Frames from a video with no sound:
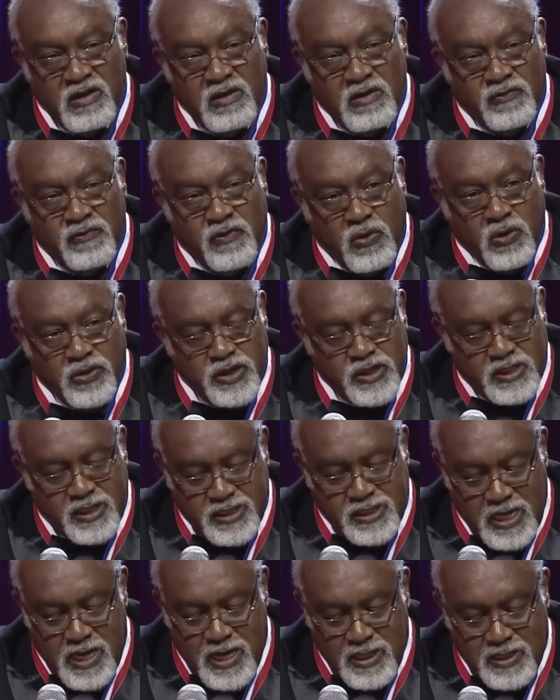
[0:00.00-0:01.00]
For this
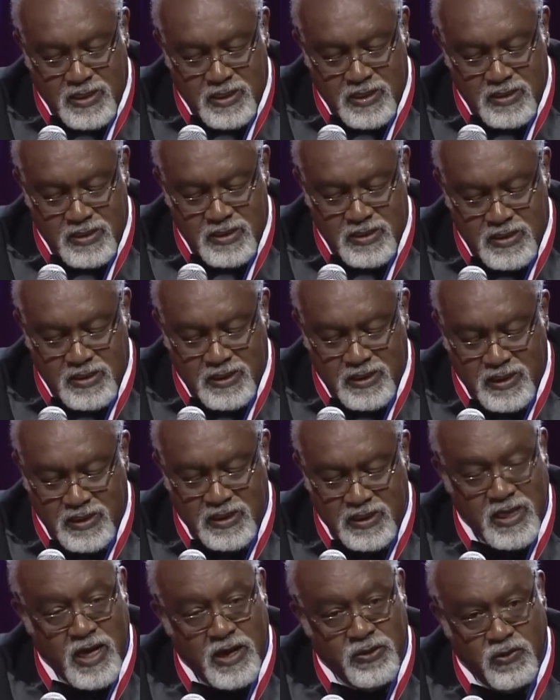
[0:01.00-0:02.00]
saga
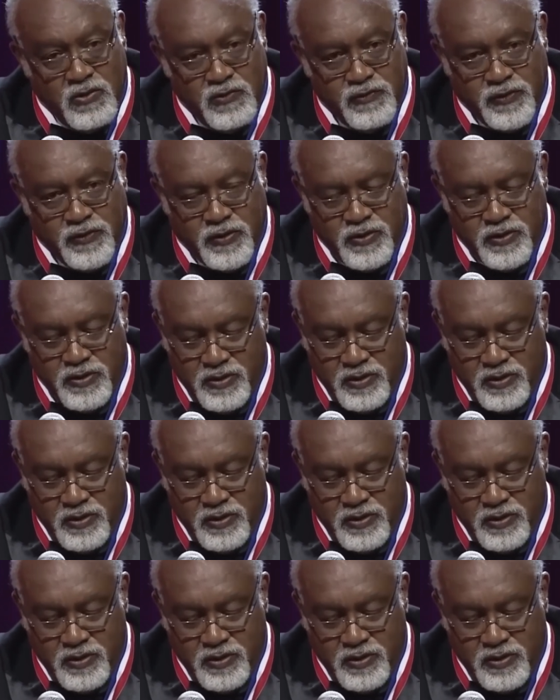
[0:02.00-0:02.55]
is not over.